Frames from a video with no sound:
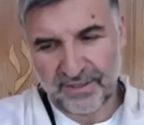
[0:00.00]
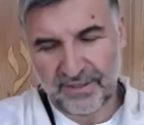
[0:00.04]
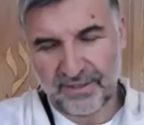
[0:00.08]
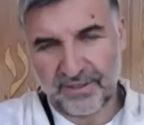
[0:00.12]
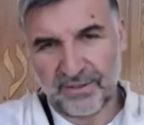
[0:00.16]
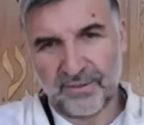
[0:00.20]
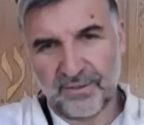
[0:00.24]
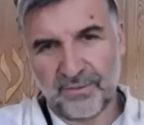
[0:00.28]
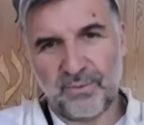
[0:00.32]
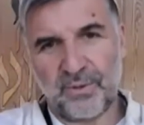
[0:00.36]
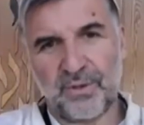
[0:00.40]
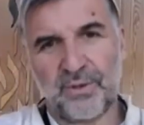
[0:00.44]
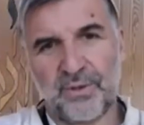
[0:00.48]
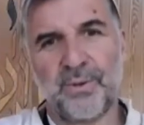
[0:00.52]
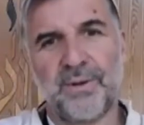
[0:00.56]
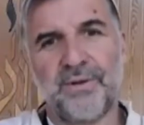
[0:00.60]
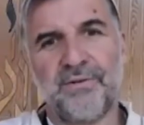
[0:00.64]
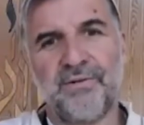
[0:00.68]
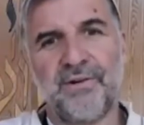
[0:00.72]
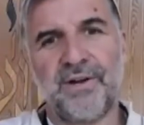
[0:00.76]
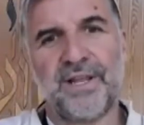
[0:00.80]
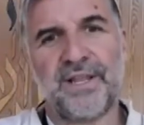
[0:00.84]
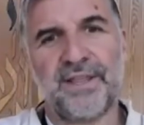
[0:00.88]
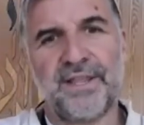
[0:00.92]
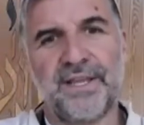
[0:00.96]
What do we
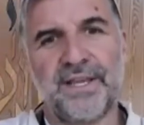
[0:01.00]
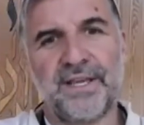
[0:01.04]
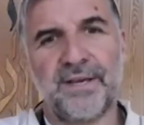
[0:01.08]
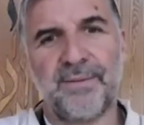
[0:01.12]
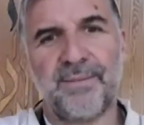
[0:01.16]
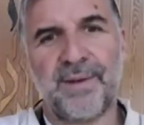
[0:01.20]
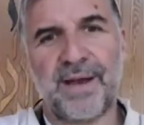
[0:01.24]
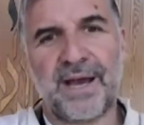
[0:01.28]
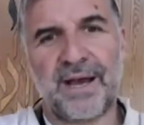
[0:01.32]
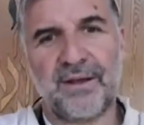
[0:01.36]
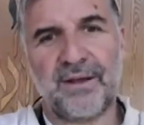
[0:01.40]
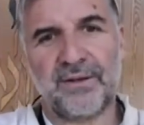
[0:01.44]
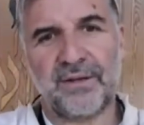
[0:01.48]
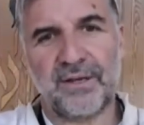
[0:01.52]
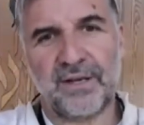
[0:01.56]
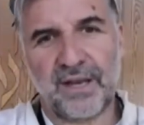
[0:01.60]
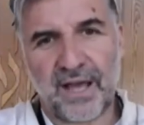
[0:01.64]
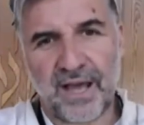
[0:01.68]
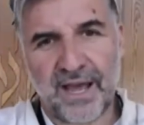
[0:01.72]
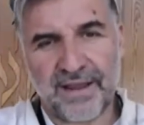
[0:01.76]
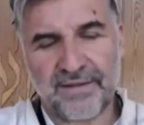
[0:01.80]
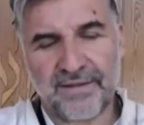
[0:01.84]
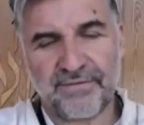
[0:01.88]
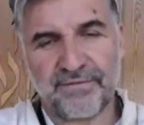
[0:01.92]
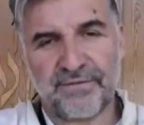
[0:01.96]
really think about
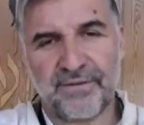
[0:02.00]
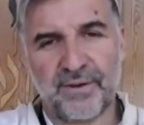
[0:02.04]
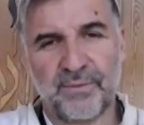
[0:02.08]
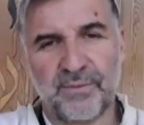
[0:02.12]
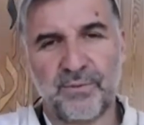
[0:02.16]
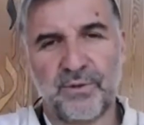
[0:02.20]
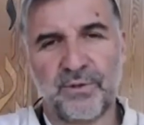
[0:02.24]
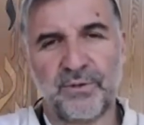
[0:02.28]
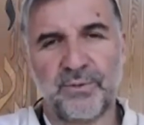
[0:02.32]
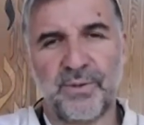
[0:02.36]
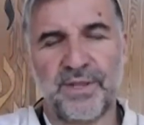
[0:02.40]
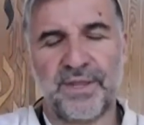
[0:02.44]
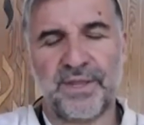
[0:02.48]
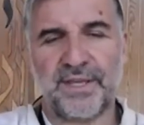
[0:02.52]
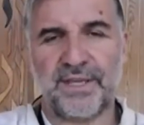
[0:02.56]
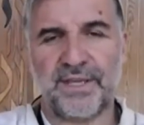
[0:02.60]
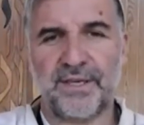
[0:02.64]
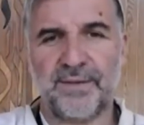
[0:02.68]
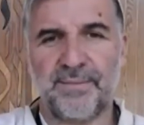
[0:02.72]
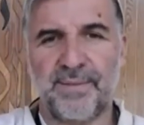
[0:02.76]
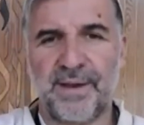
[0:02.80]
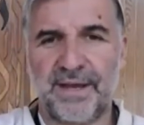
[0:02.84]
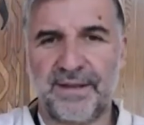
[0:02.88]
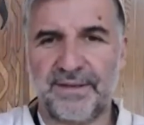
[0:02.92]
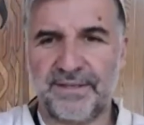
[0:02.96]
life and what do we think
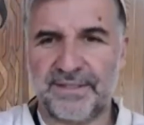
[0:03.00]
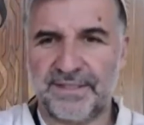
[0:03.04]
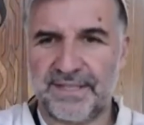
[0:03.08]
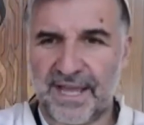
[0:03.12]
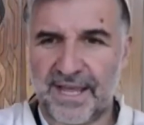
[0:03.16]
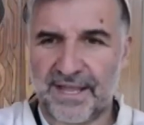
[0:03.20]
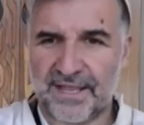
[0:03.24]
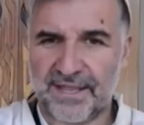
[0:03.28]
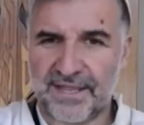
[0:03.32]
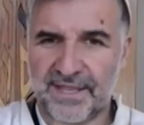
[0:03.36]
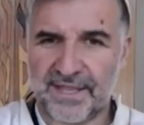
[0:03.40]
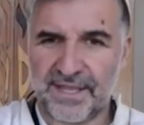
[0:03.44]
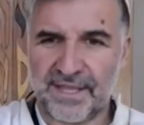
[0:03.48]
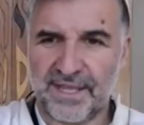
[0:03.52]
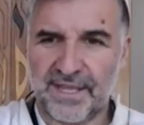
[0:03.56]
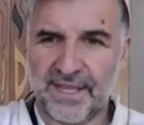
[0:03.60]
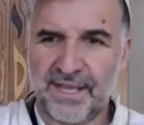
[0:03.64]
about death?